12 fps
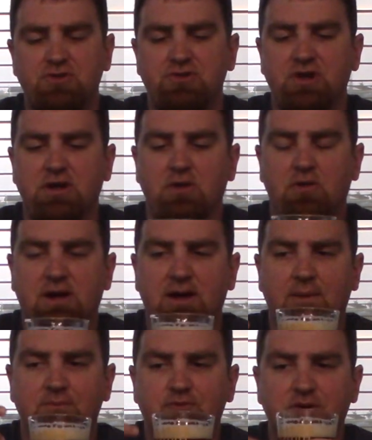It's like, okay,
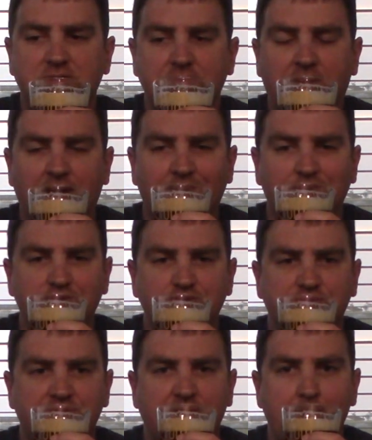I'm drinking pineapple juice,
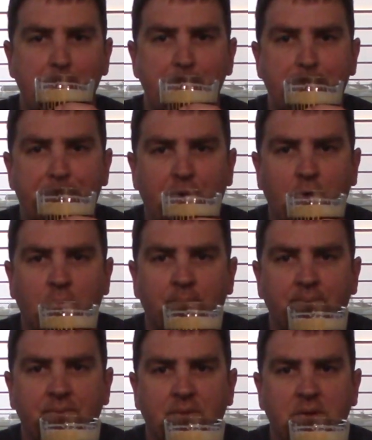but then boom,
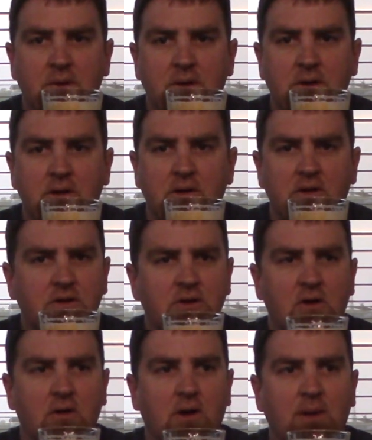
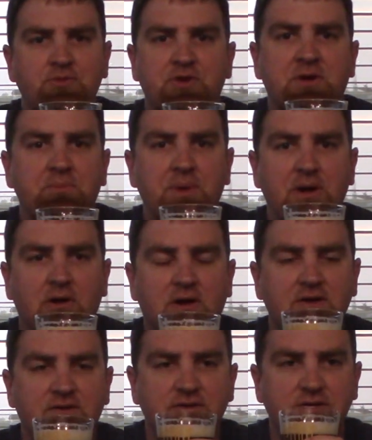no, I'm drinking beer
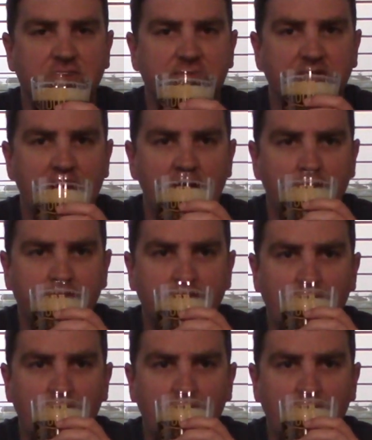because there's the hops.